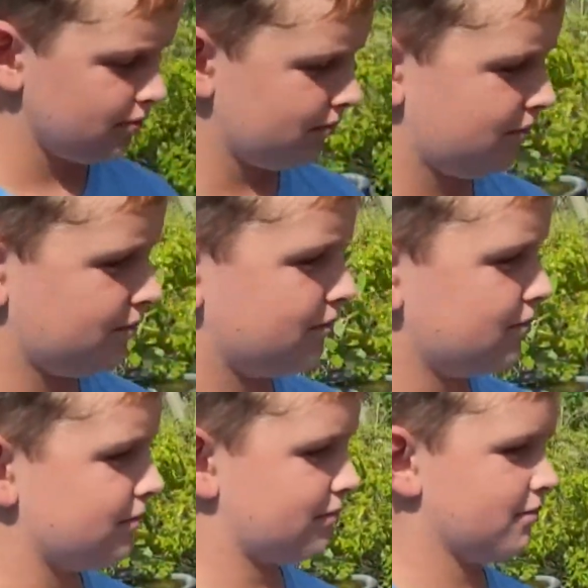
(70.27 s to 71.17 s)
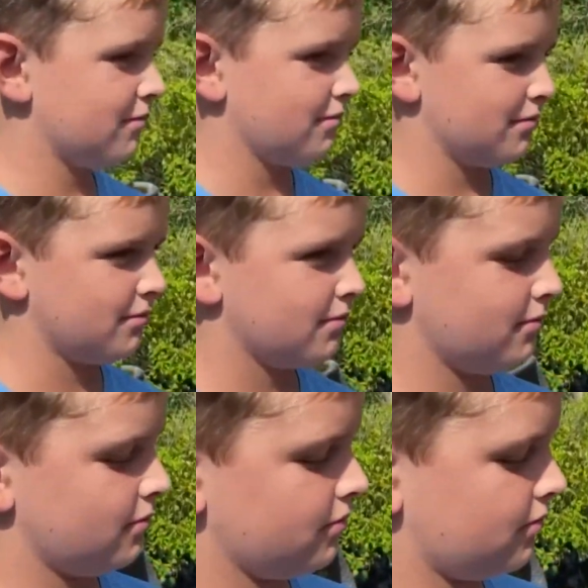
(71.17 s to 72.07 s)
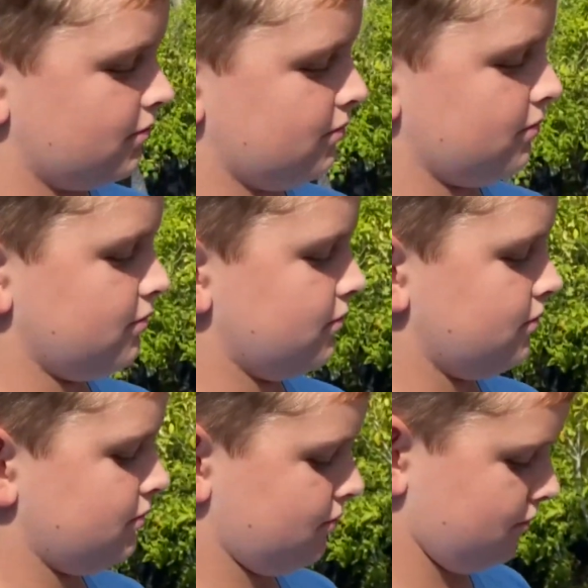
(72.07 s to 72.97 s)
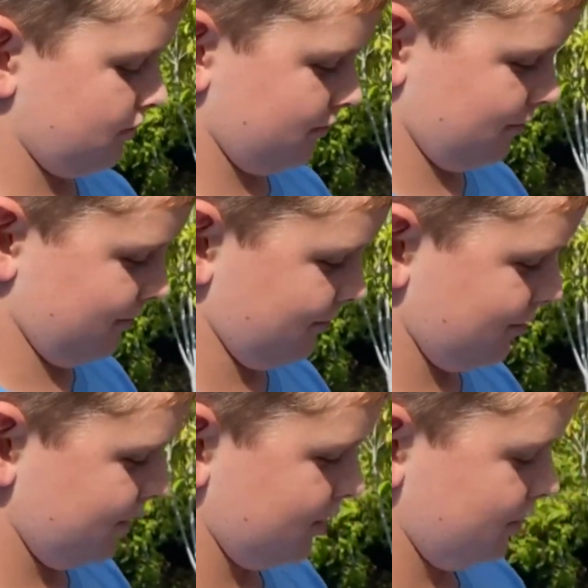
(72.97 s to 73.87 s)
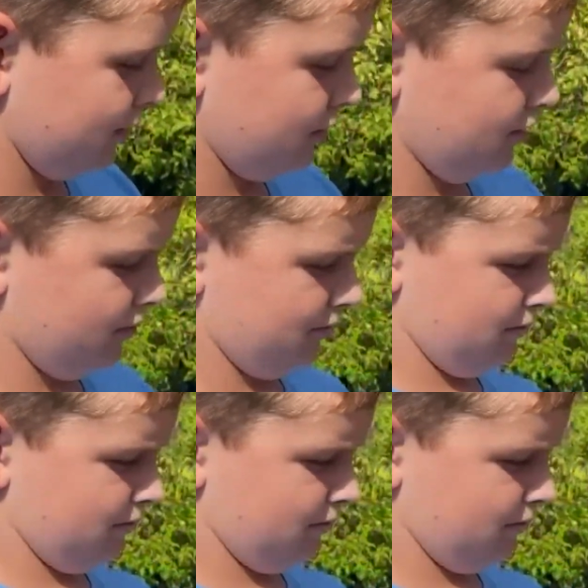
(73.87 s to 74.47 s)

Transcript: It's like Christmas. It's all, you know, it's just watching them, their faces light